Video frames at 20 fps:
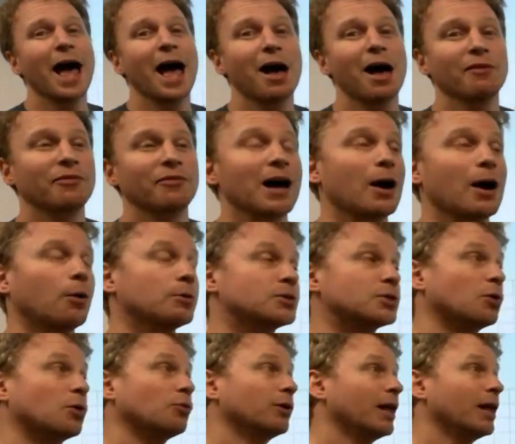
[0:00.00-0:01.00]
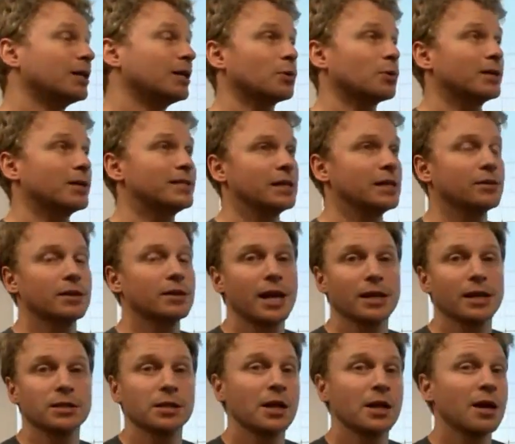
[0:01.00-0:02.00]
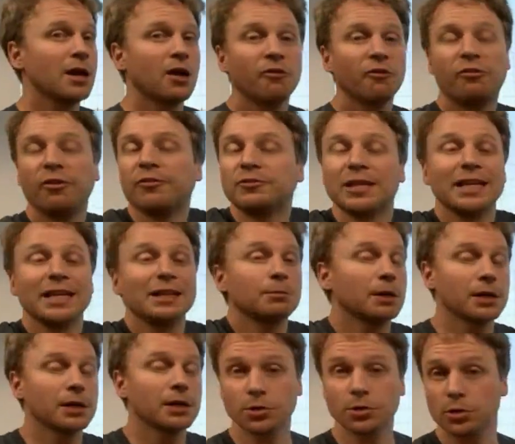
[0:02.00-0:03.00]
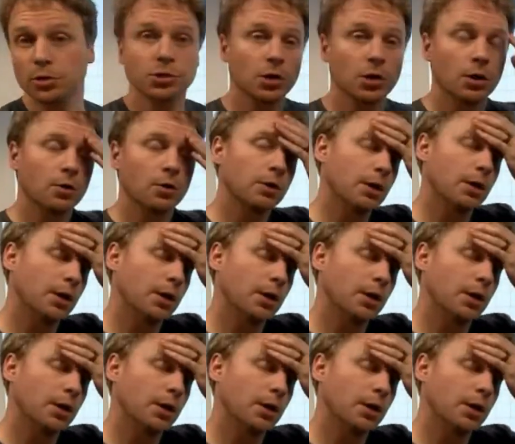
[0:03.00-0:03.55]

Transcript: hour. So really, I just want to take the next 15 minutes or so